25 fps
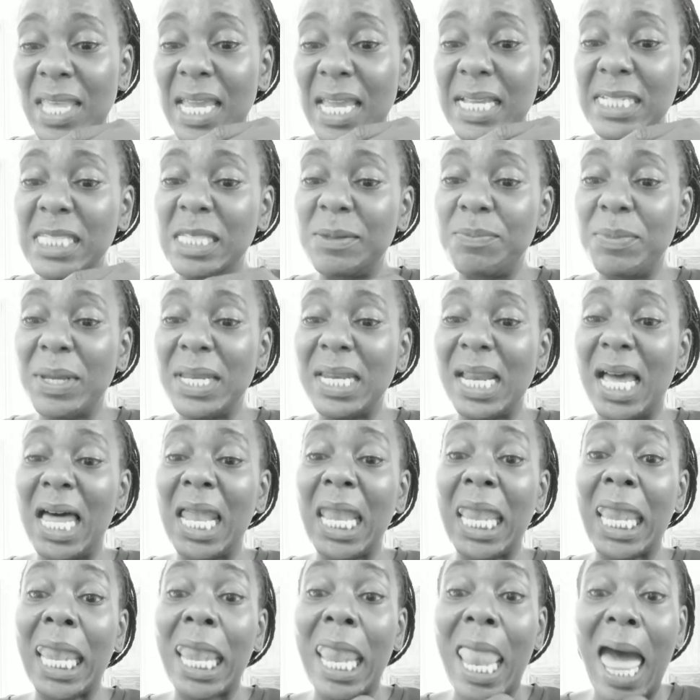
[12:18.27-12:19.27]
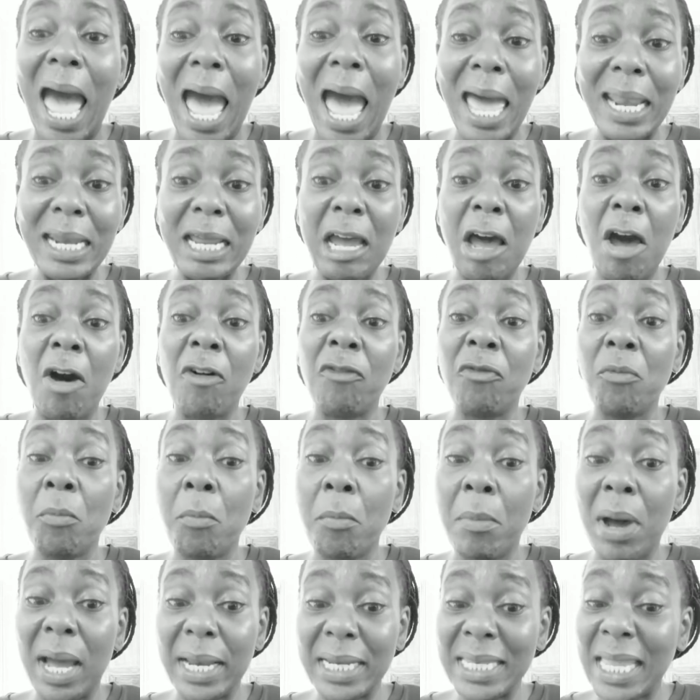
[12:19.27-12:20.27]
They spent a lot of
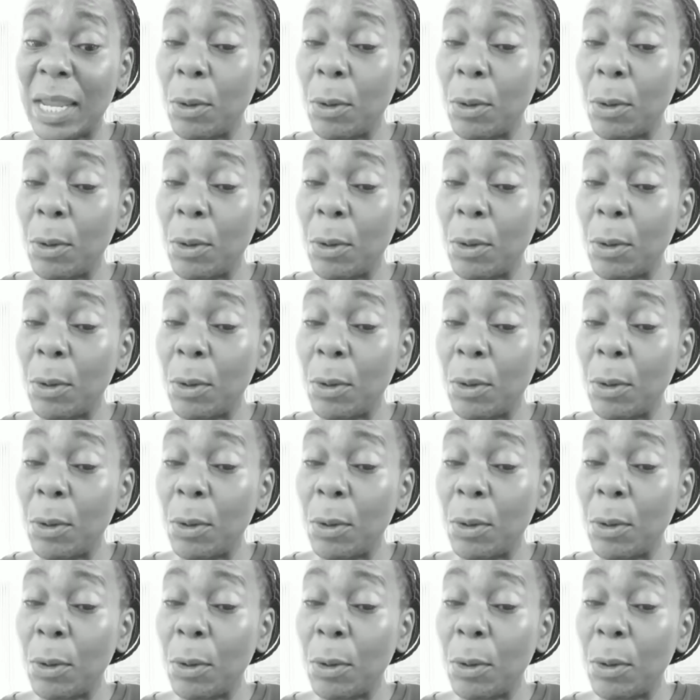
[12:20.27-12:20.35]
money.